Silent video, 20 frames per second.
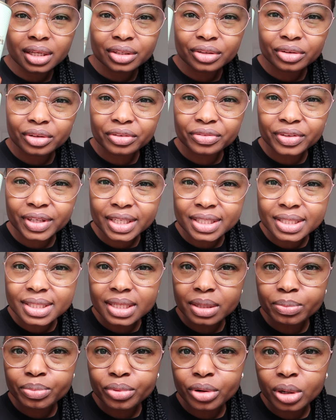Don't know if you can
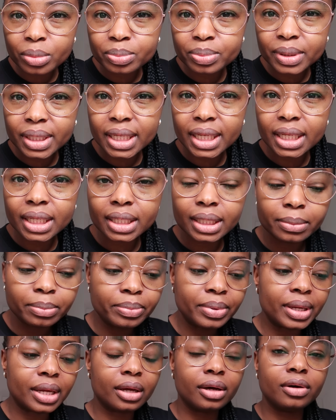see it properly, La
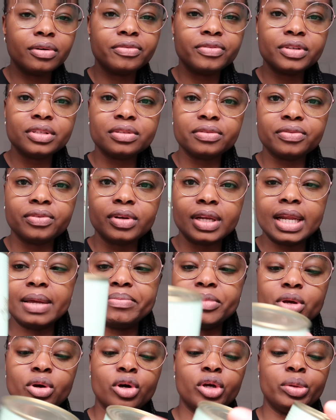Belle. First of all,
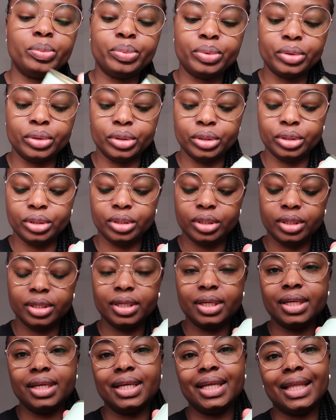let me open
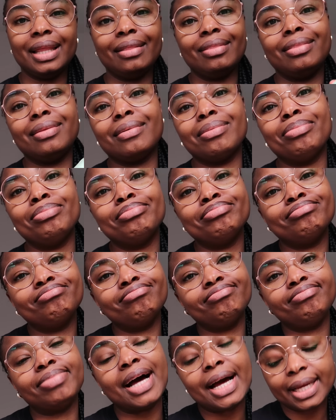the
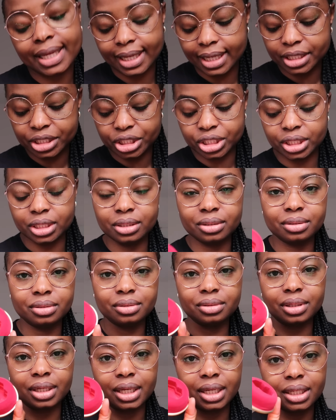
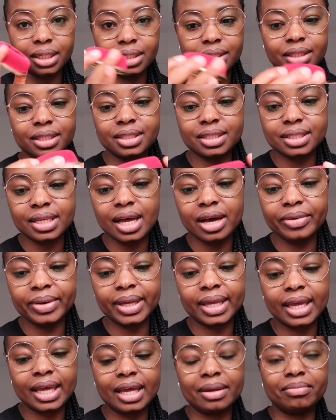packaging. Like, this is how
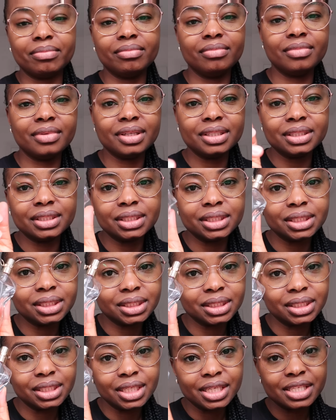it came.
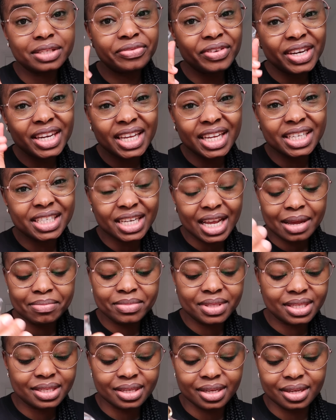It's finished,
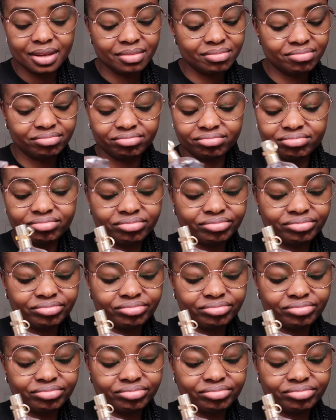empty.